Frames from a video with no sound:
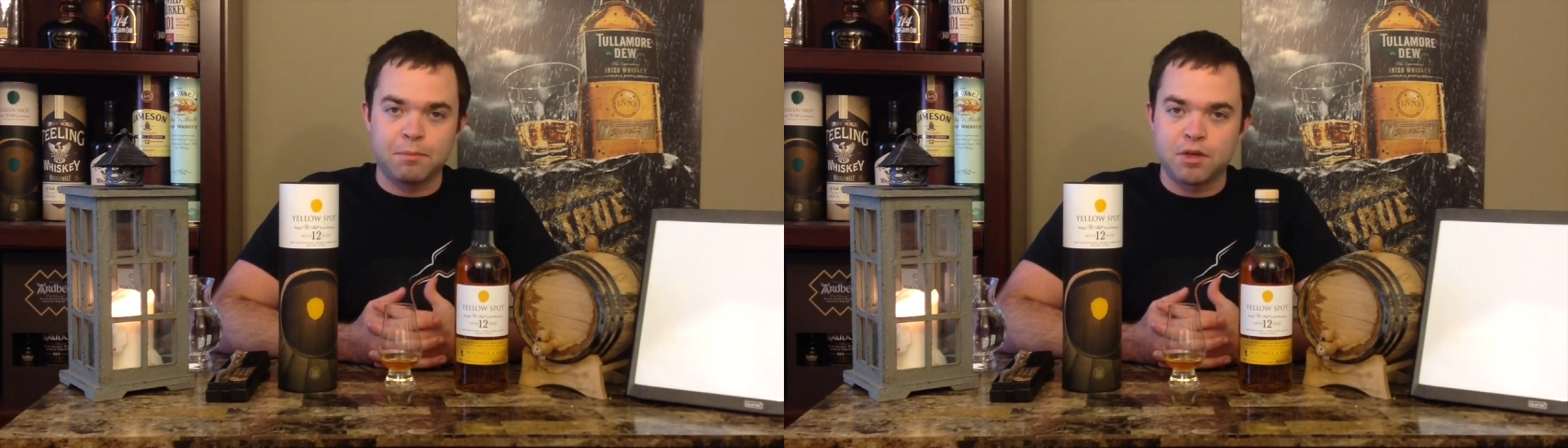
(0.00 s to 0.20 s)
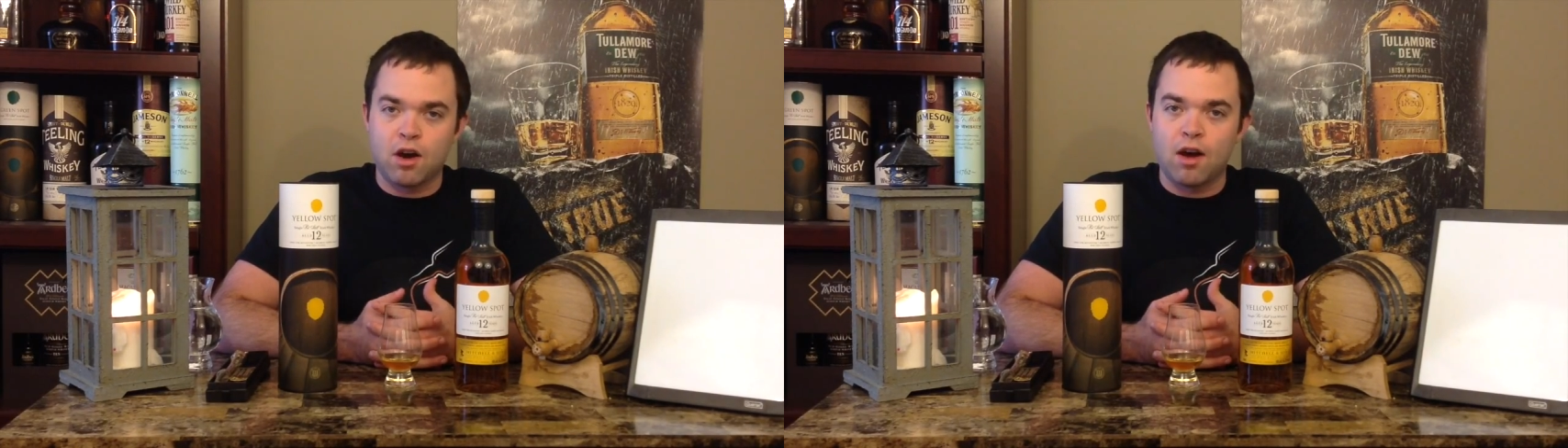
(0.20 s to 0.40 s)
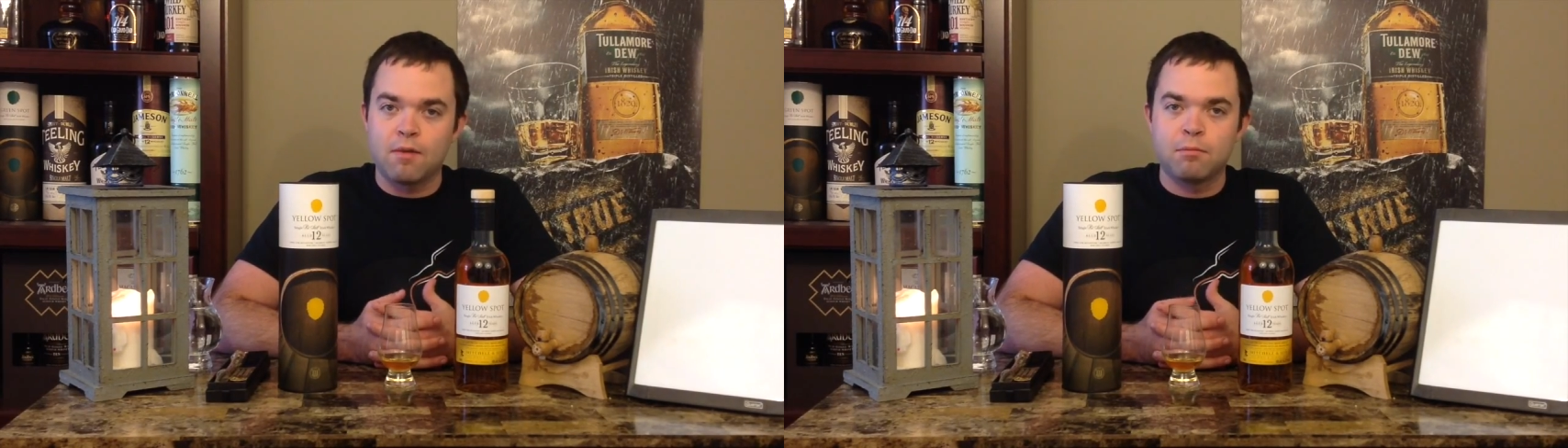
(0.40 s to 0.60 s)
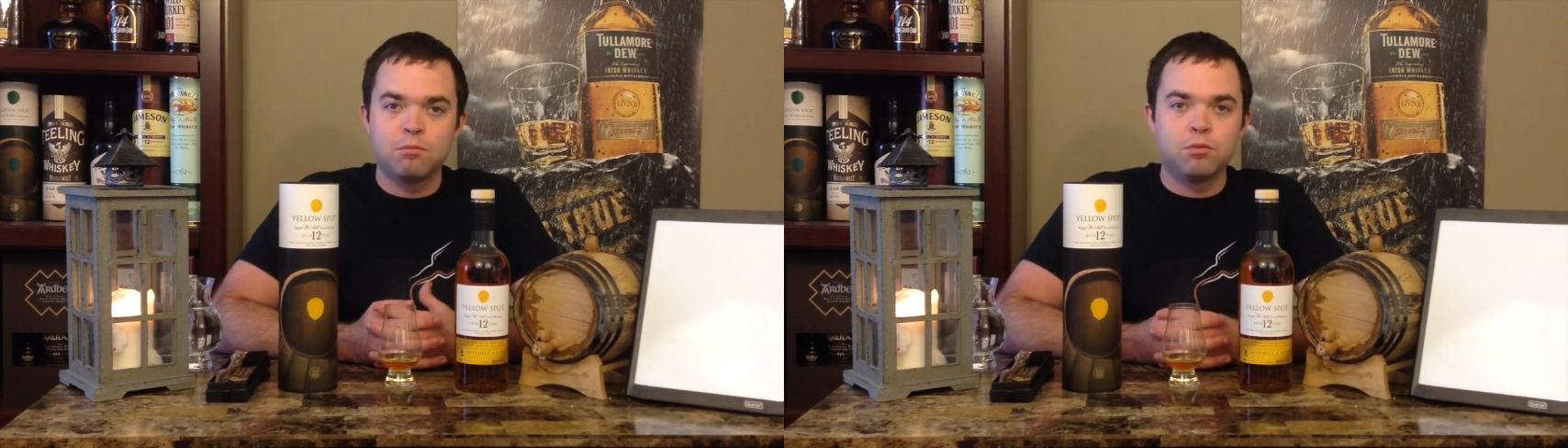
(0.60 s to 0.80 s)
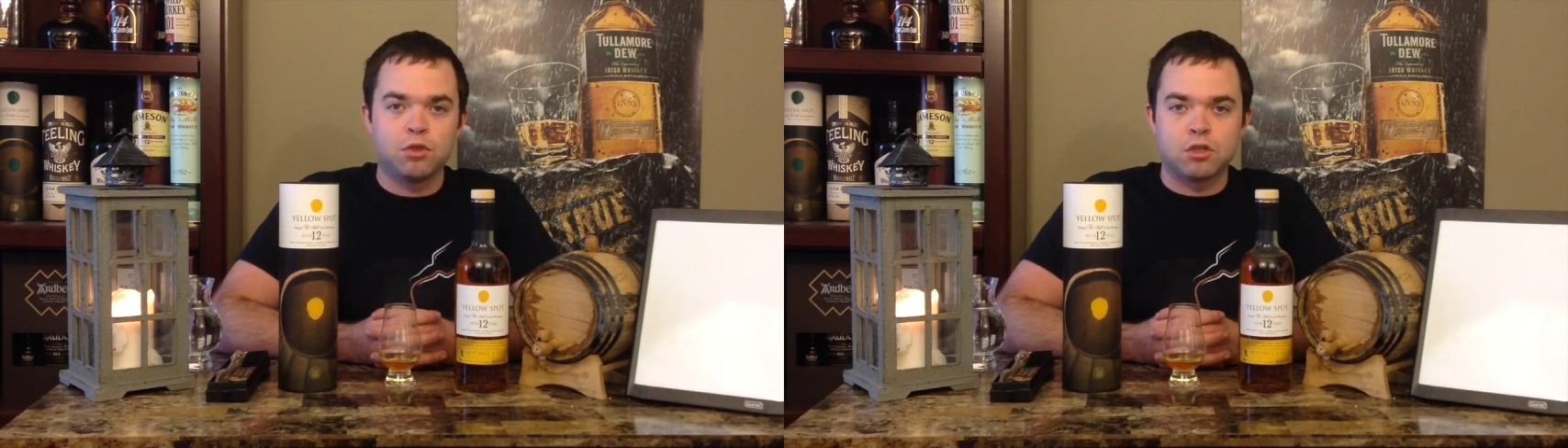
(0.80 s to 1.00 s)
time,
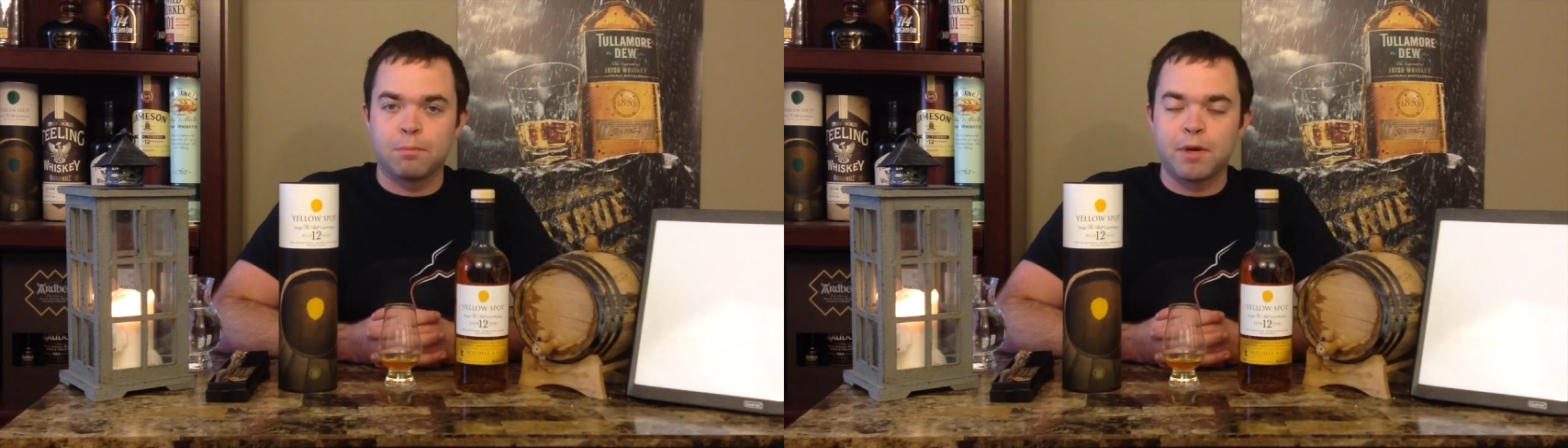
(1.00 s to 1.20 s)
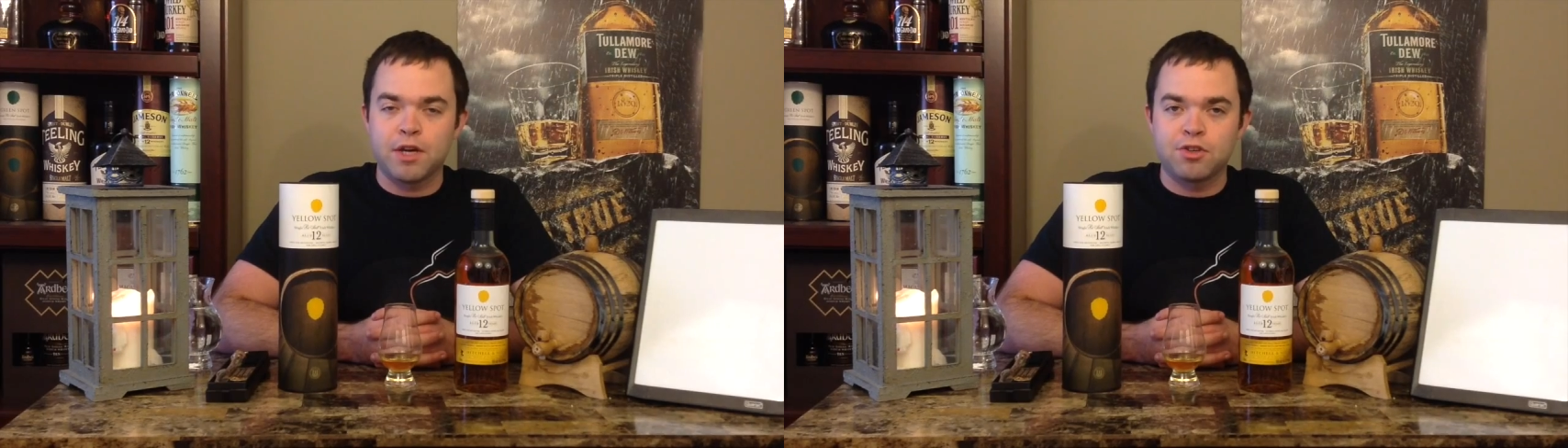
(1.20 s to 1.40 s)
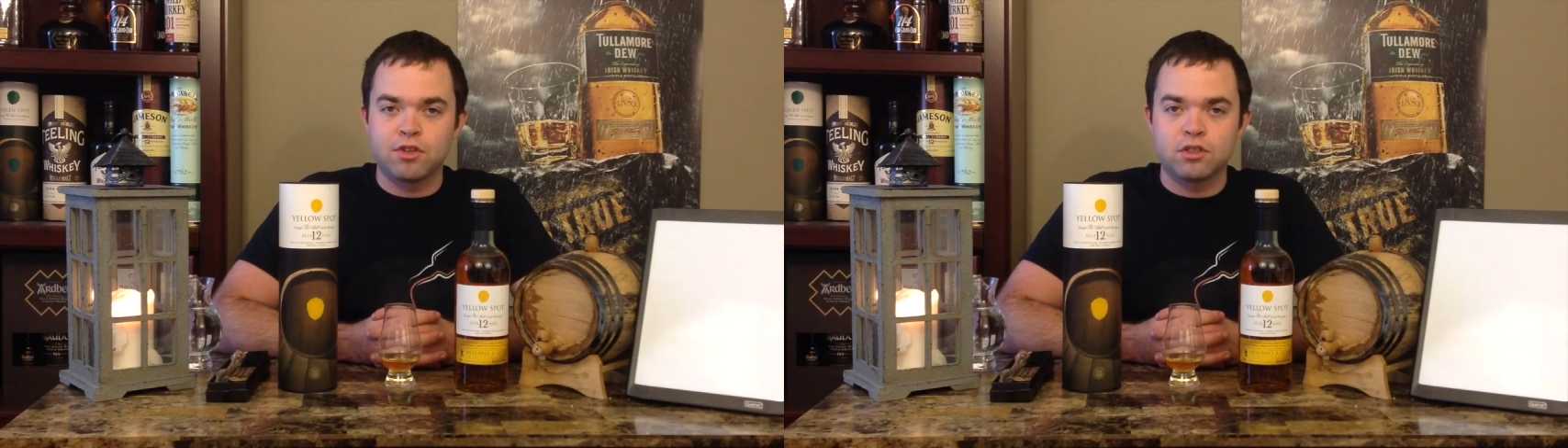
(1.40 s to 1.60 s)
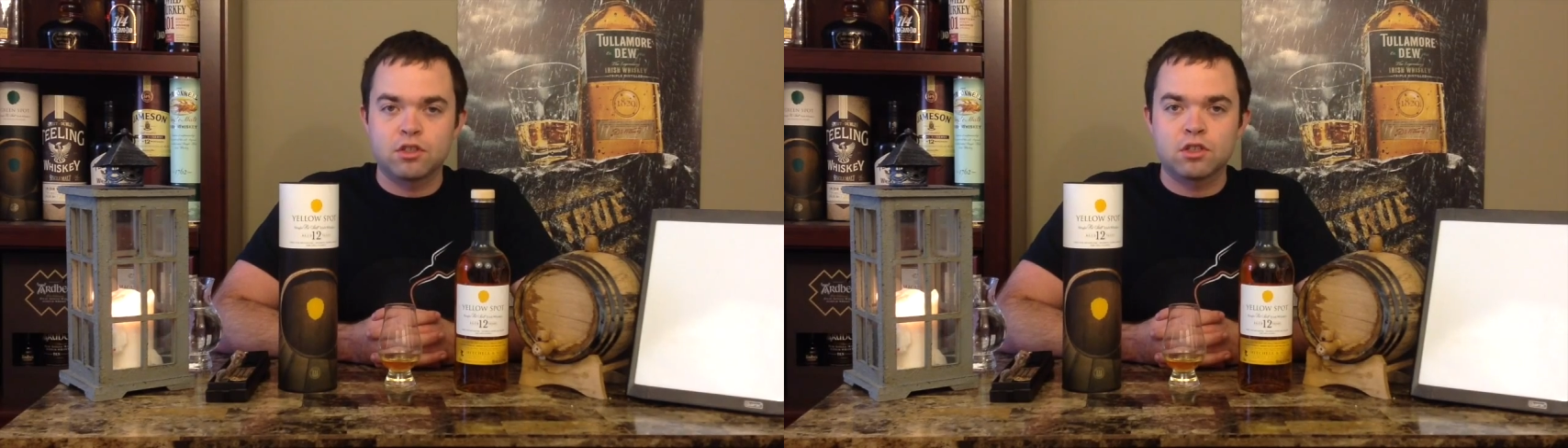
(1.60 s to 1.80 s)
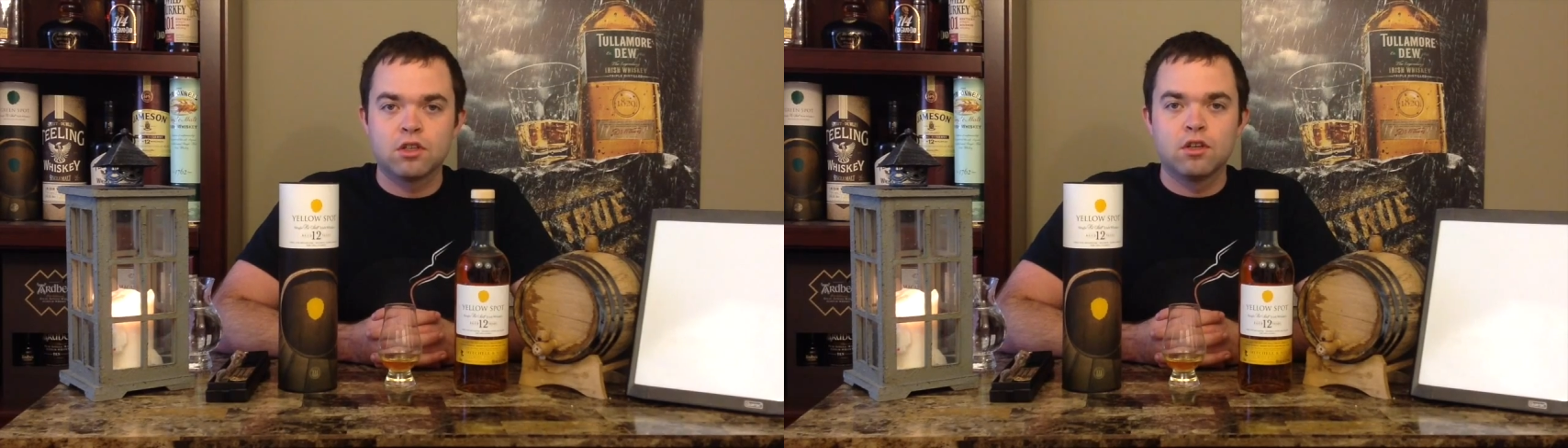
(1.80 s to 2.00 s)
with some
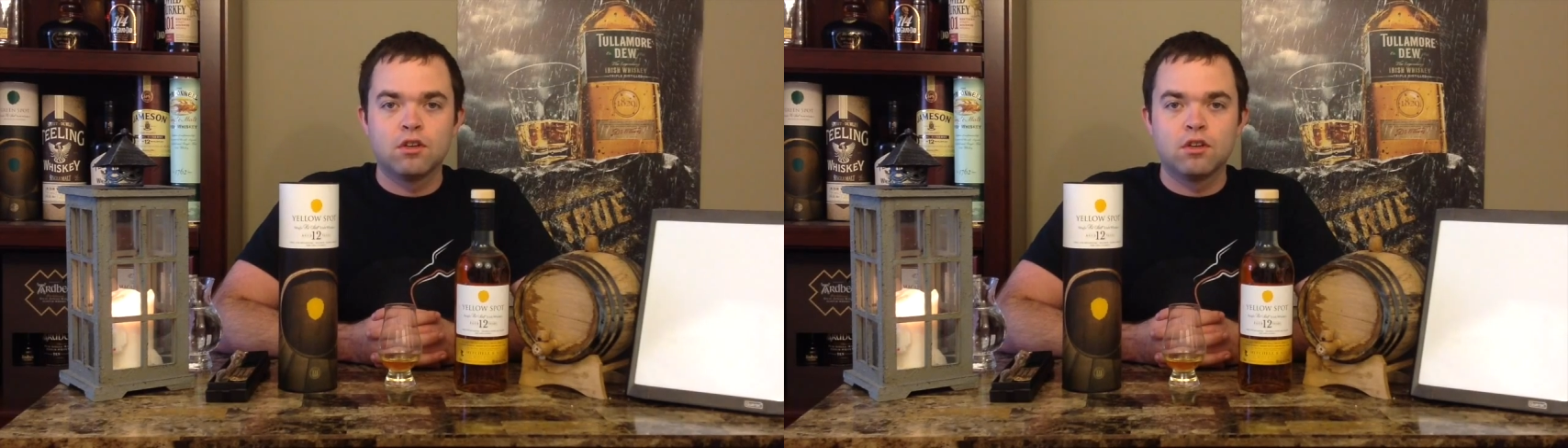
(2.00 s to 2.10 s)
patience,